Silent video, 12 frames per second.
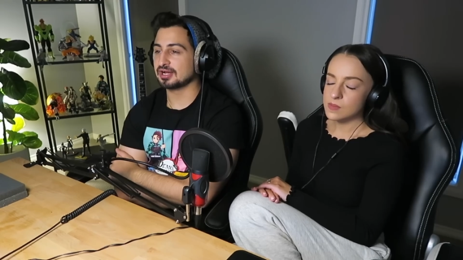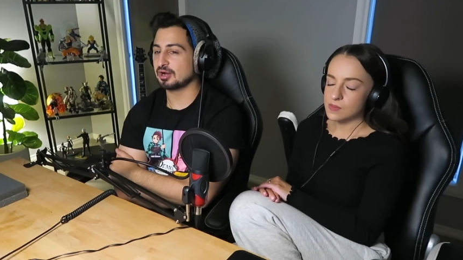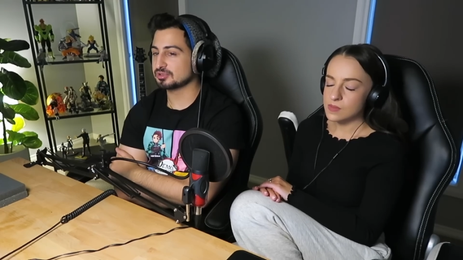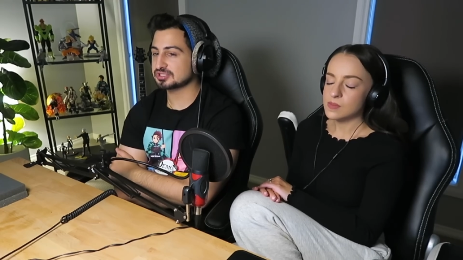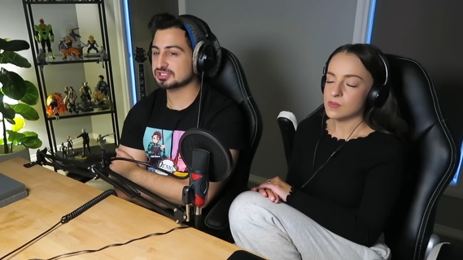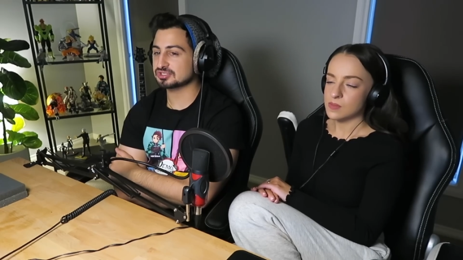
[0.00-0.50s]
Speaker 1: I
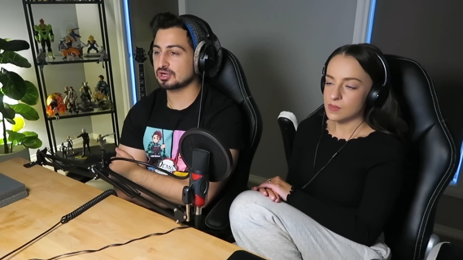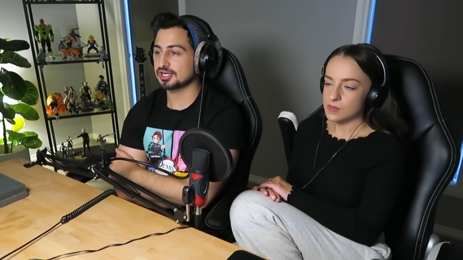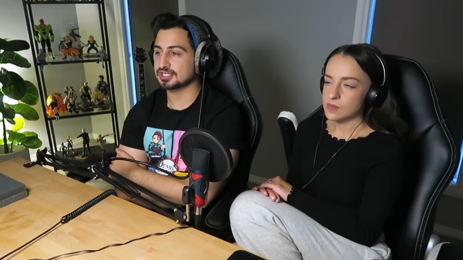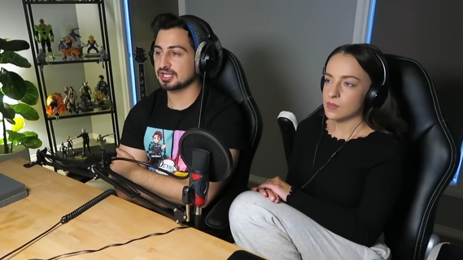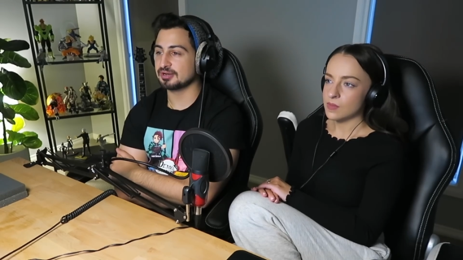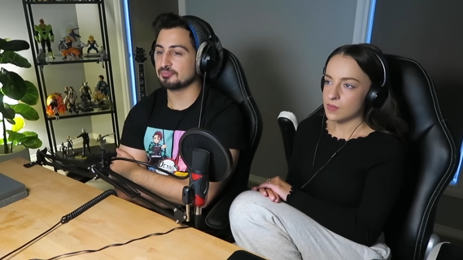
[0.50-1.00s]
want this guy
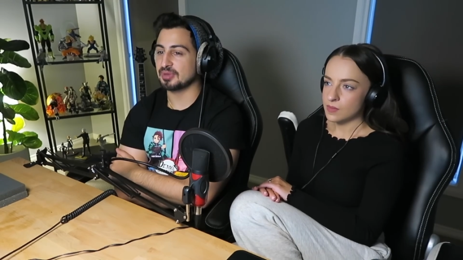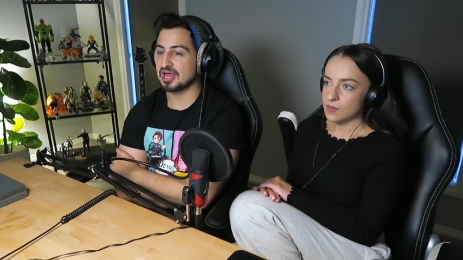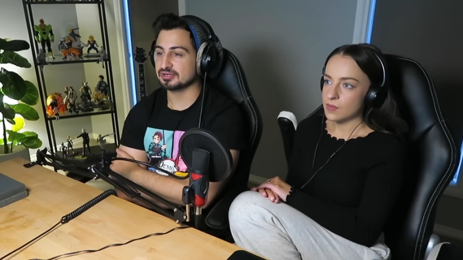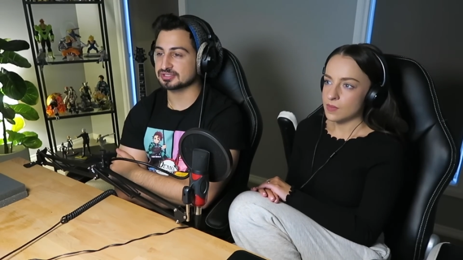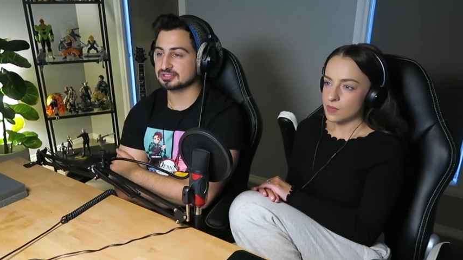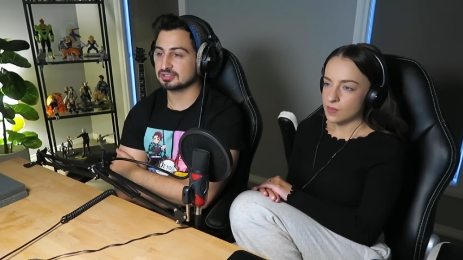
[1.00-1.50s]
to get
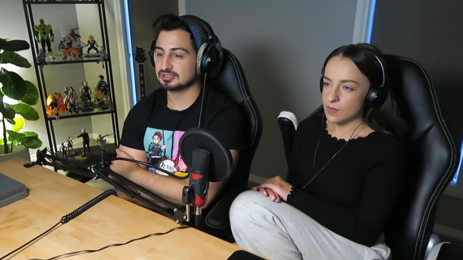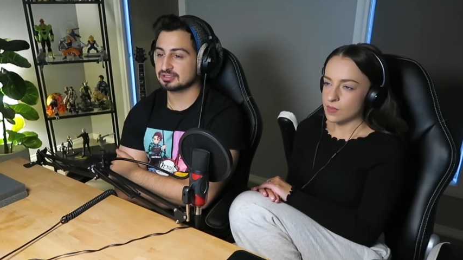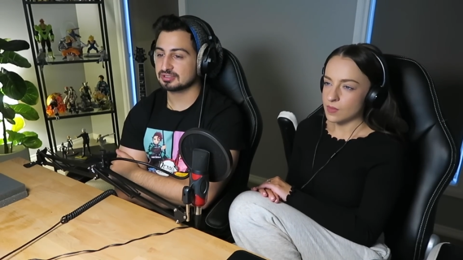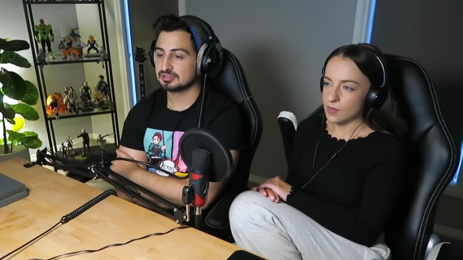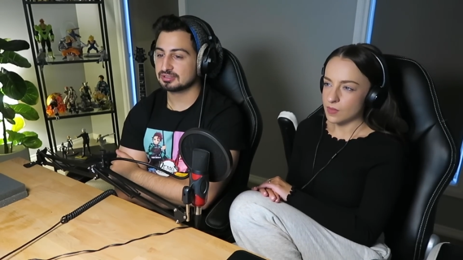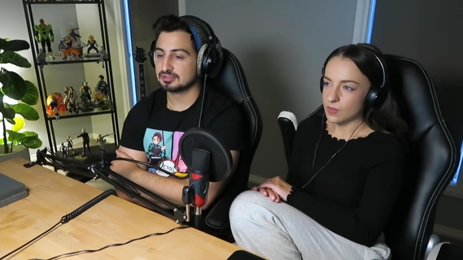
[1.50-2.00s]
embarrassed.
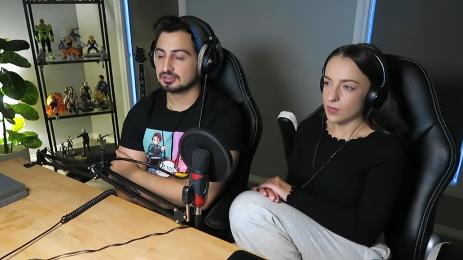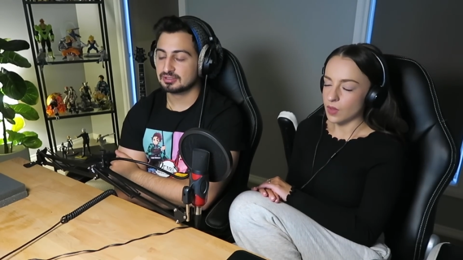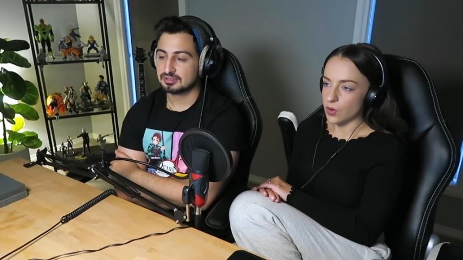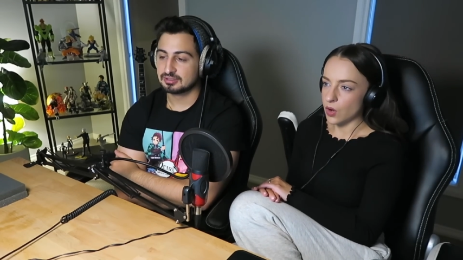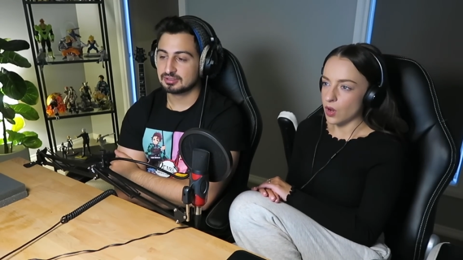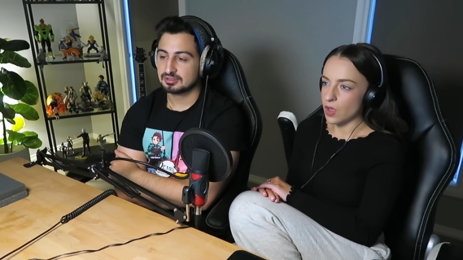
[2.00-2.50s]

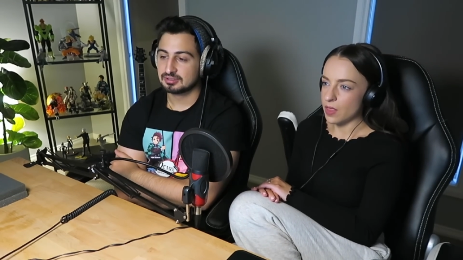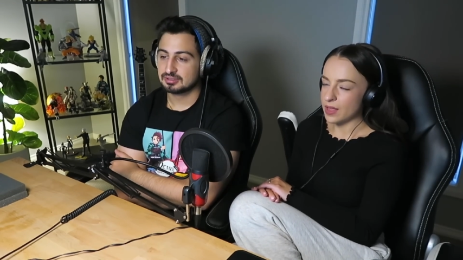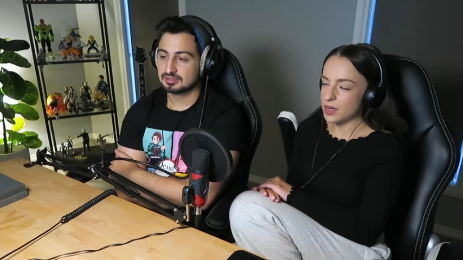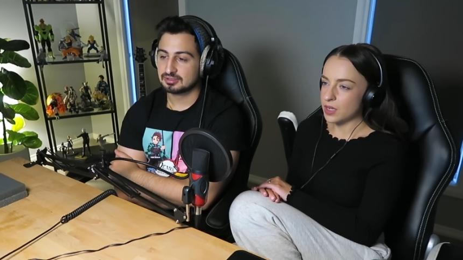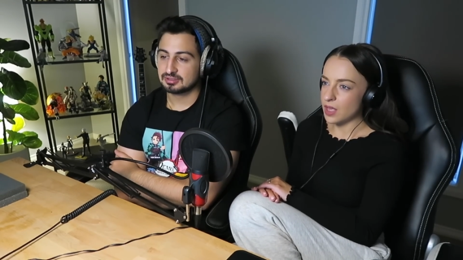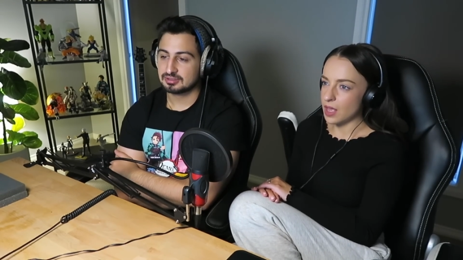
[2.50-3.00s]
Speaker 2: Oh no, are they
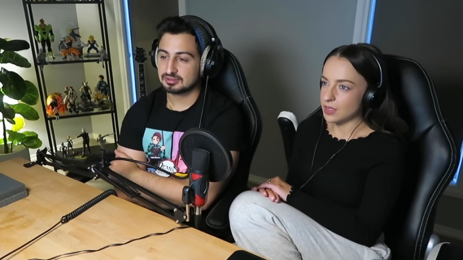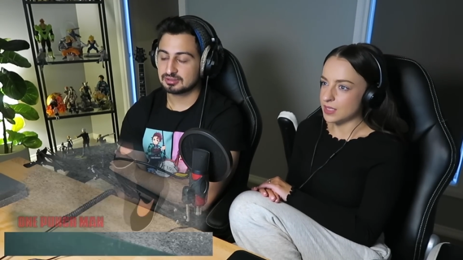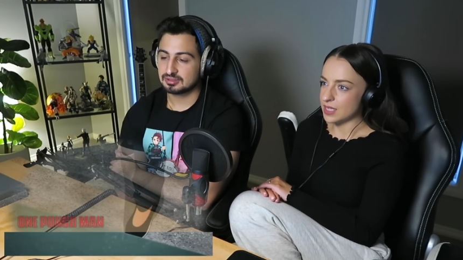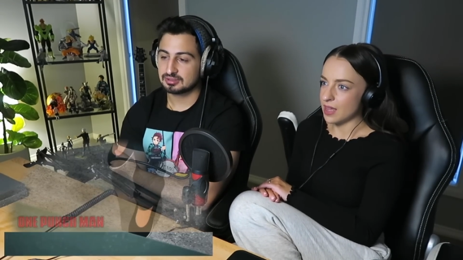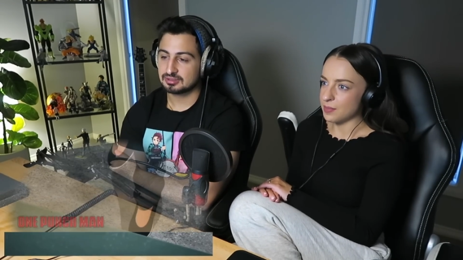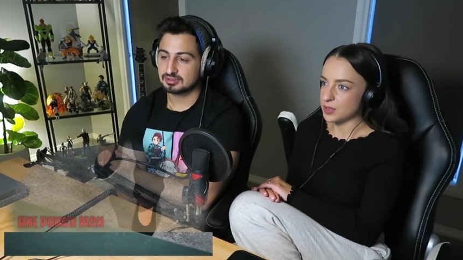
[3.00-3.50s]
going to end
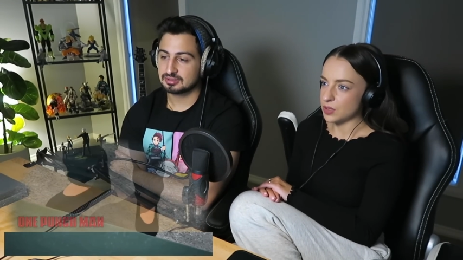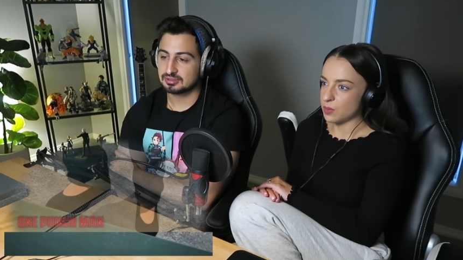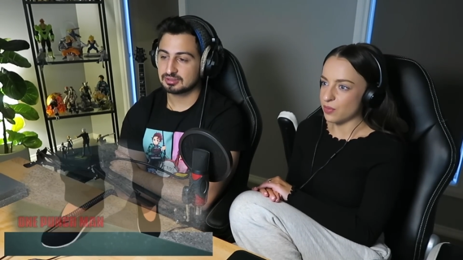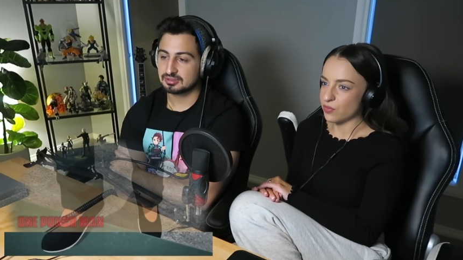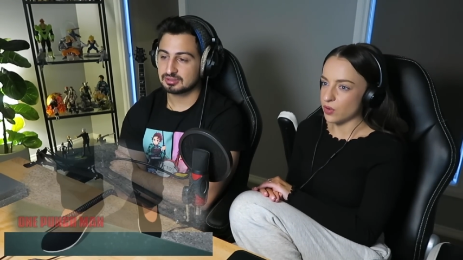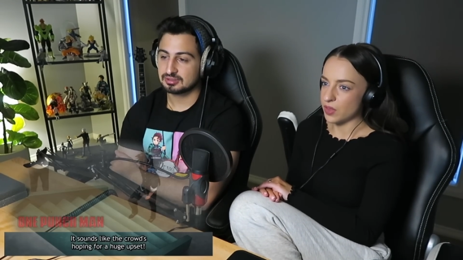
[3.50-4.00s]
the episode
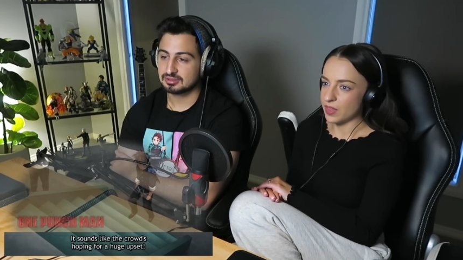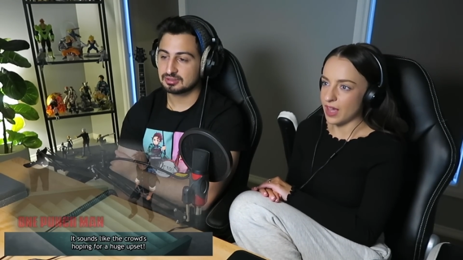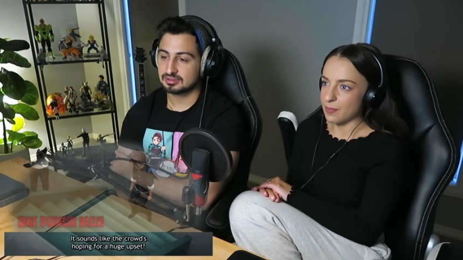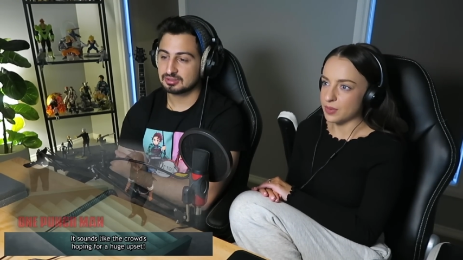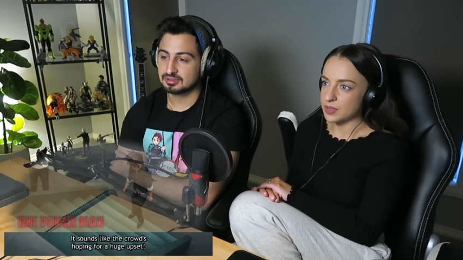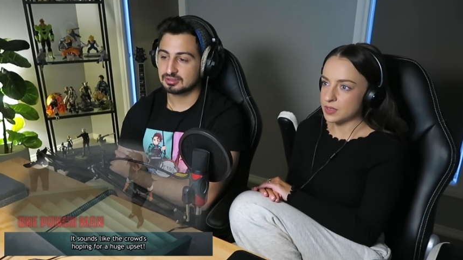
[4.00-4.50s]
before anything
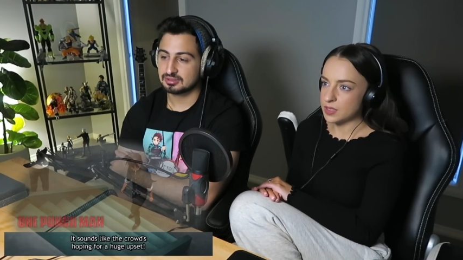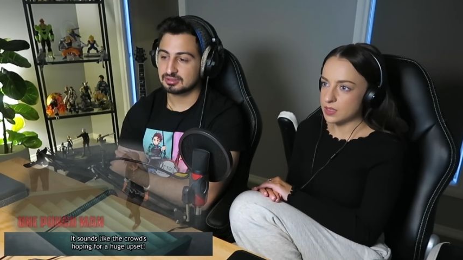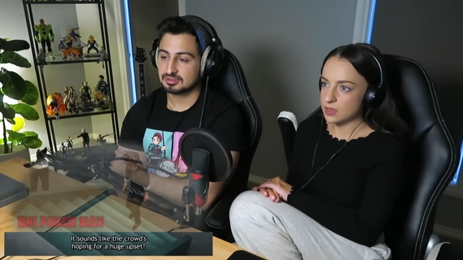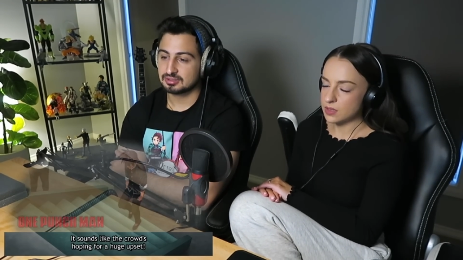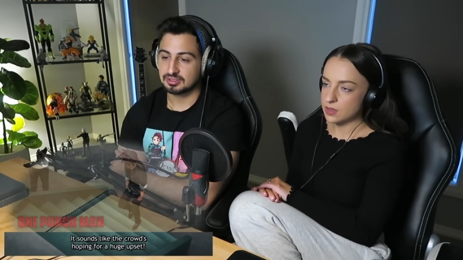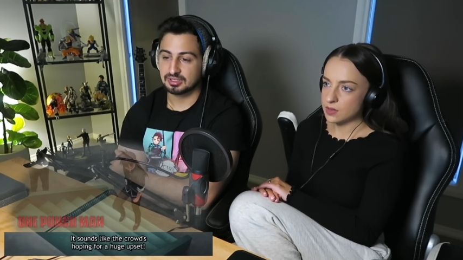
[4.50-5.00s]
happens?
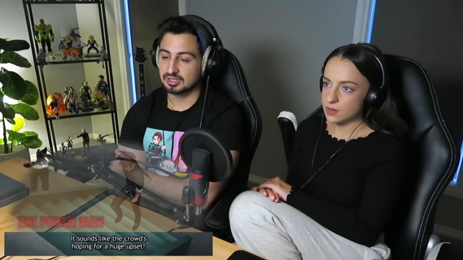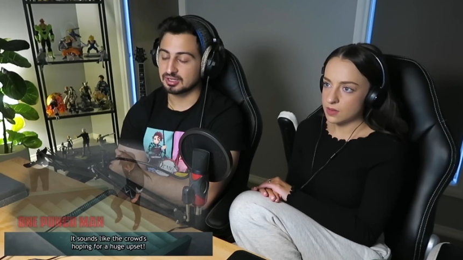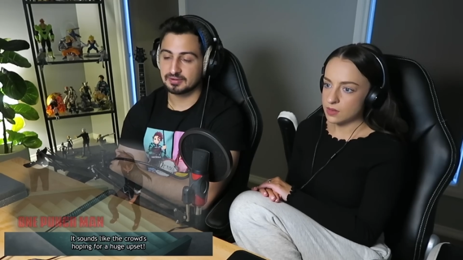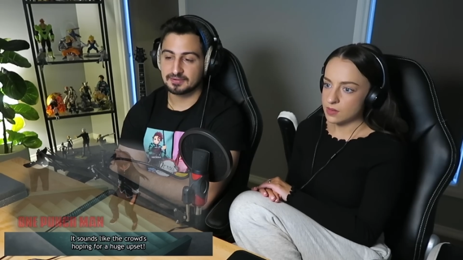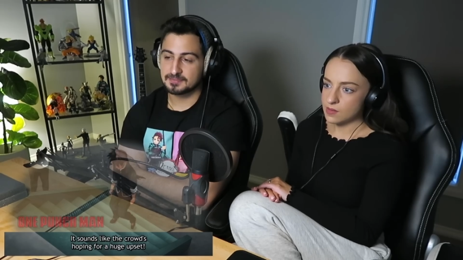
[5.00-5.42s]
Speaker 1: No.